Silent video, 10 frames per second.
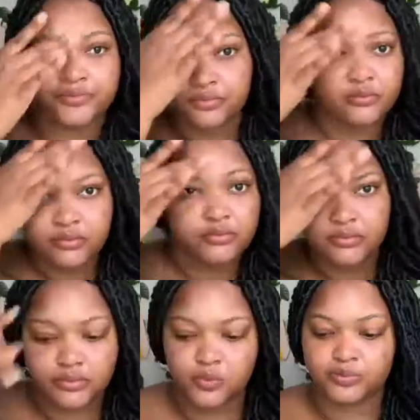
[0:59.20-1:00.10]
Yeah, it's
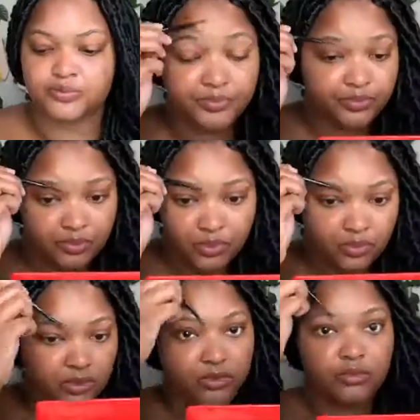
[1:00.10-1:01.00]
the Too Faced
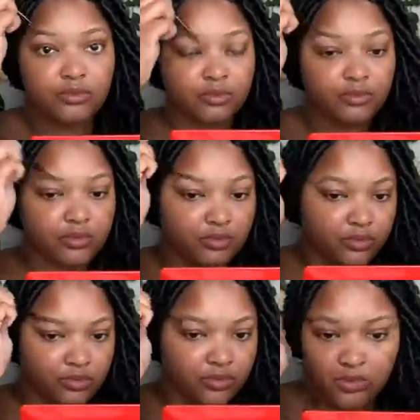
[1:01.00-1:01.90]
primer
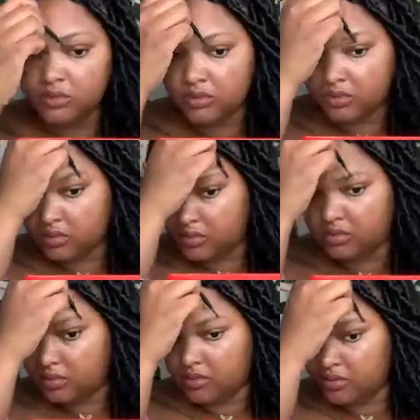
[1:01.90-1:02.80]
and the e.l.f.
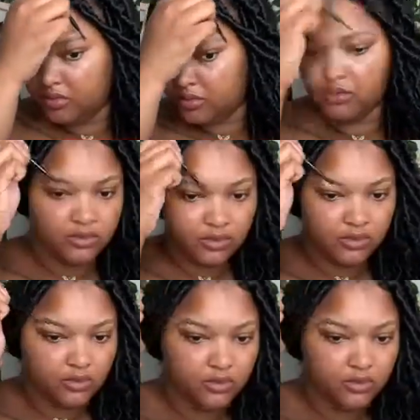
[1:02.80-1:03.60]
primer on